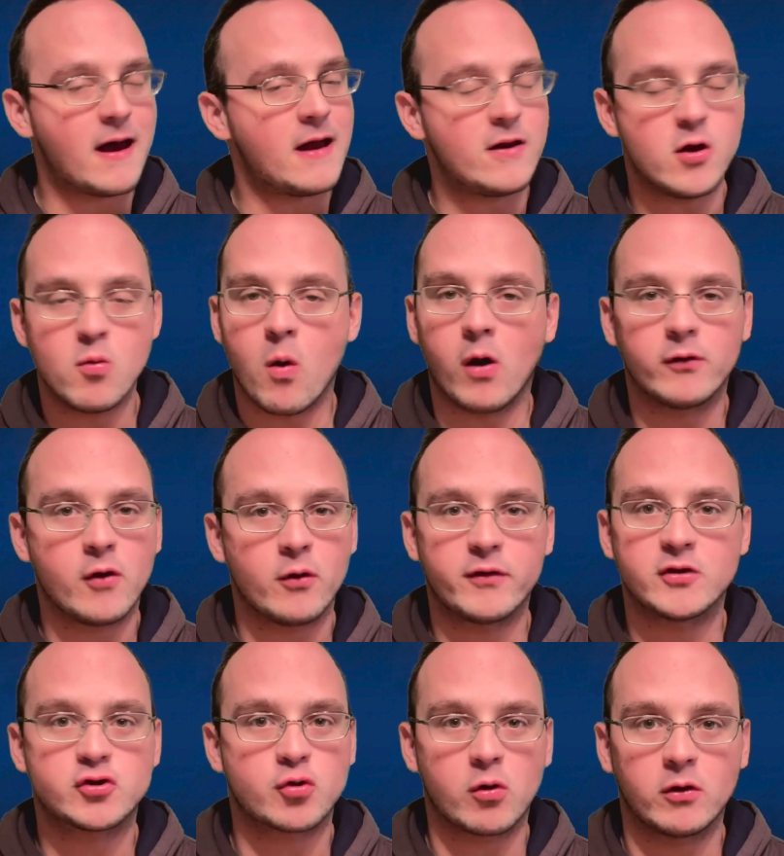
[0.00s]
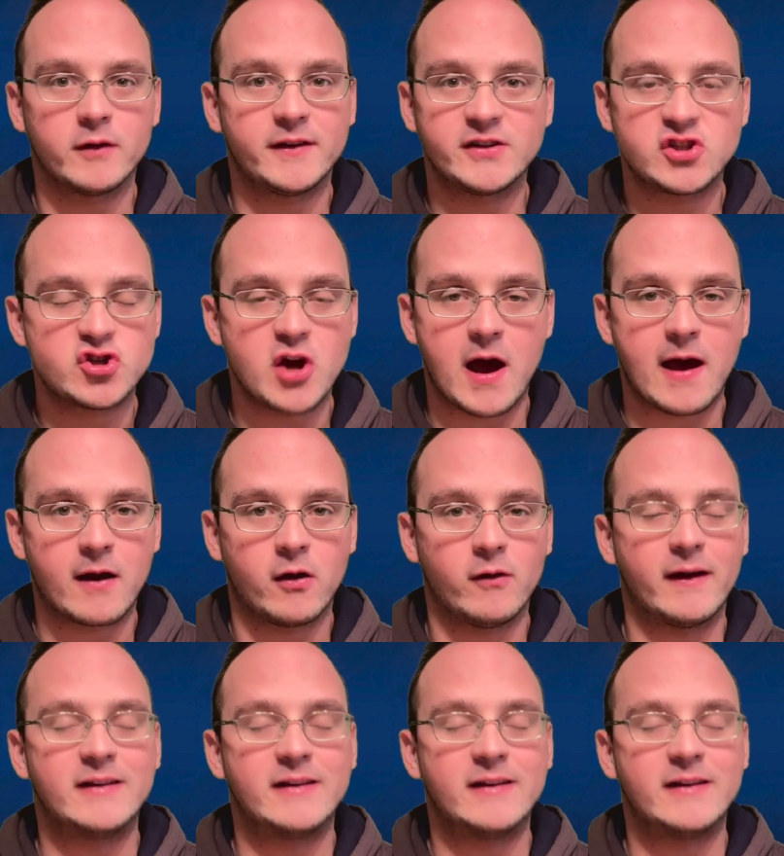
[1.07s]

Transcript: and you all know the drill in this channel.